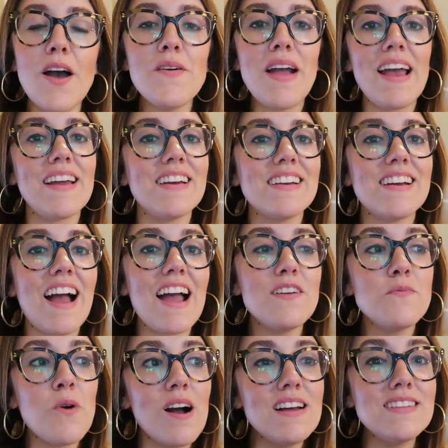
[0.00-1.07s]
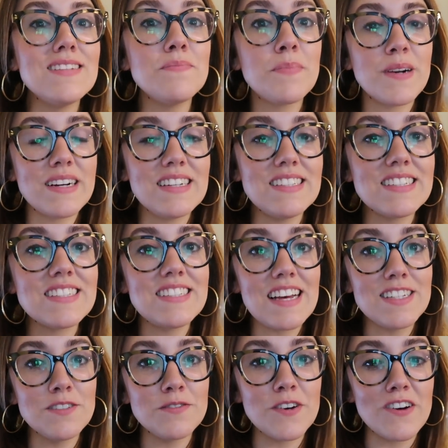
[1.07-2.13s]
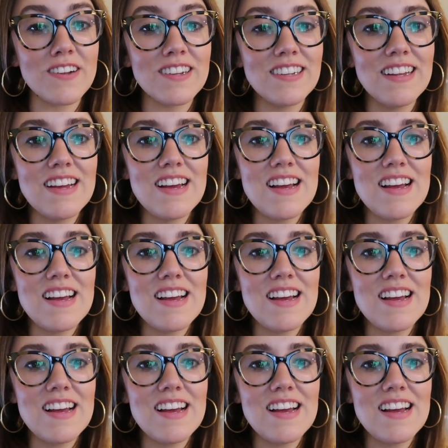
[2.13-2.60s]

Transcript: Okay, I was pretty successful